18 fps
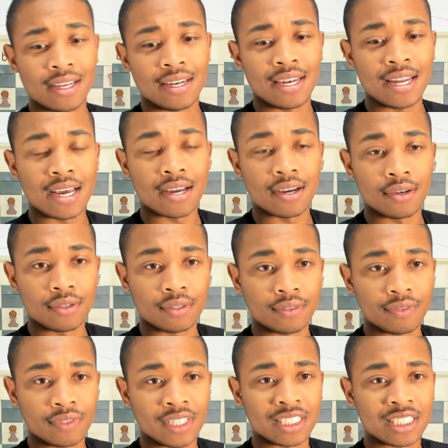
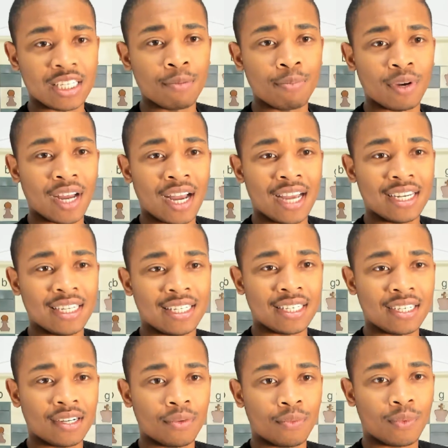Now, the simple
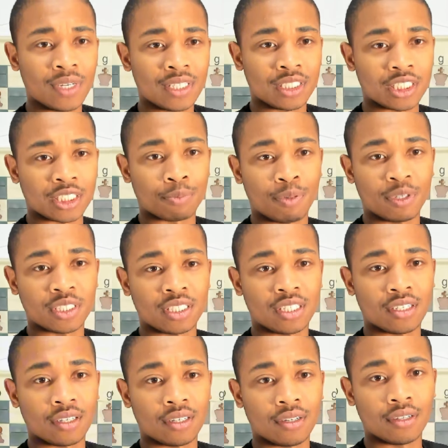idea was just
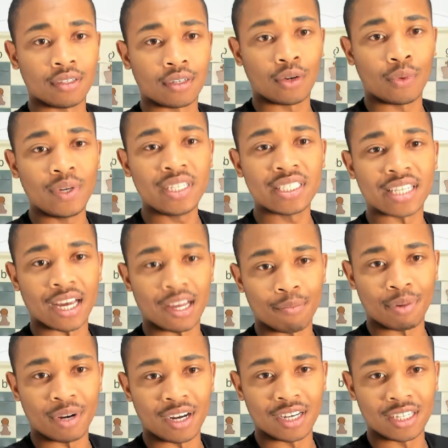pushing the
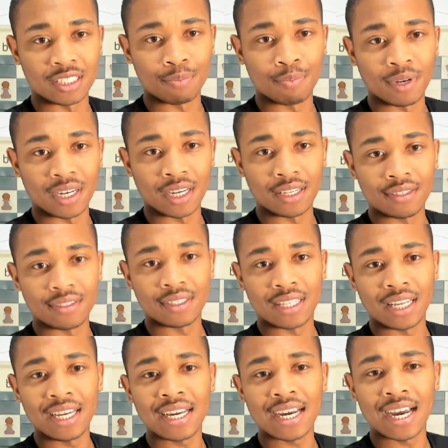queenside pawns, but
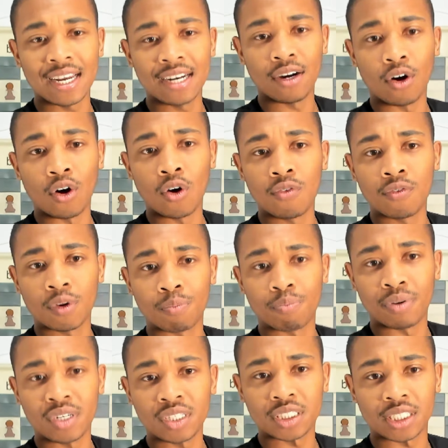they kind of over
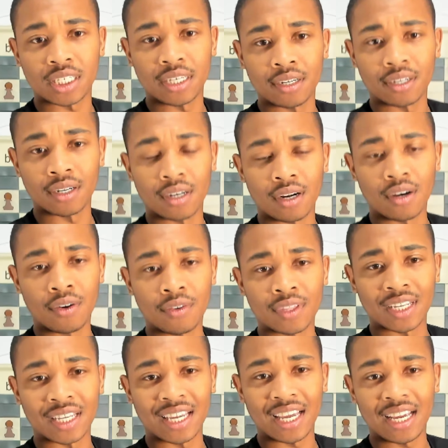pushed here
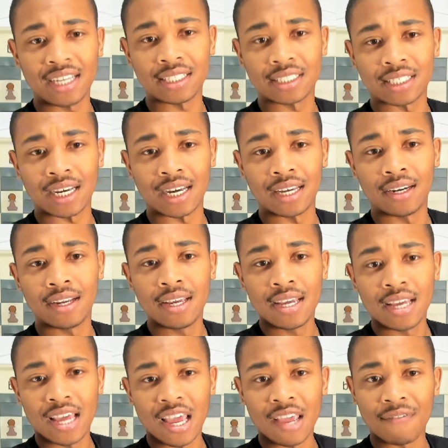on the king side.
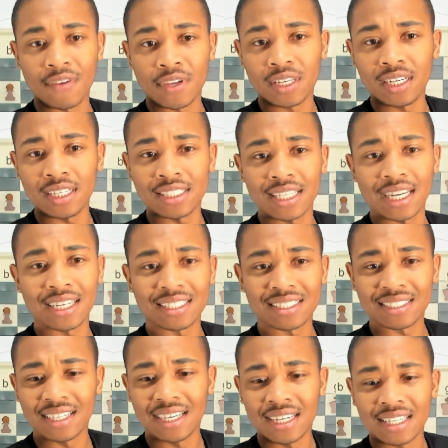If you looked at
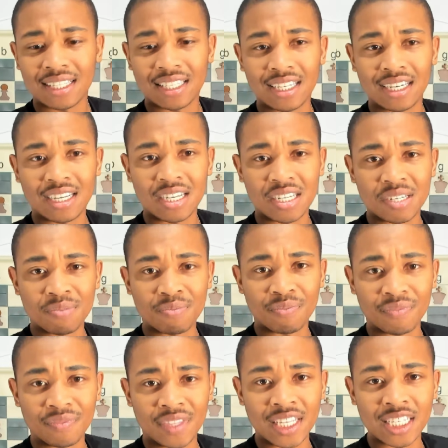
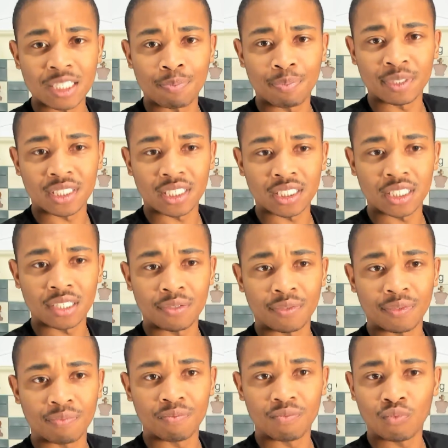this
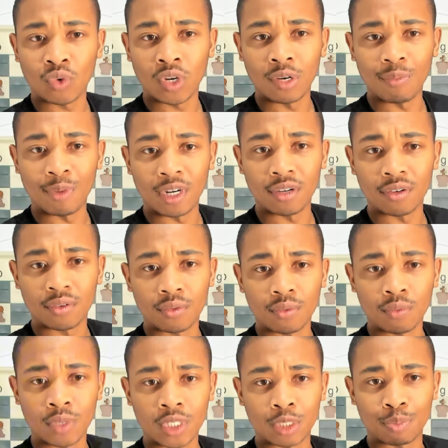position, wait a minute,
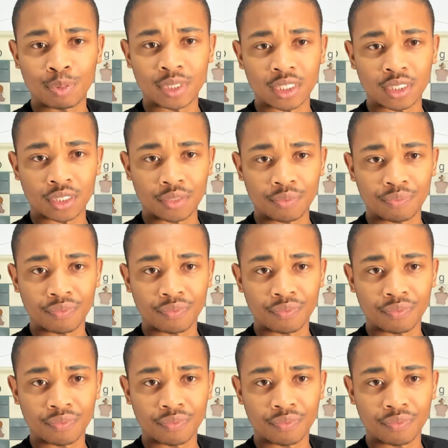which position?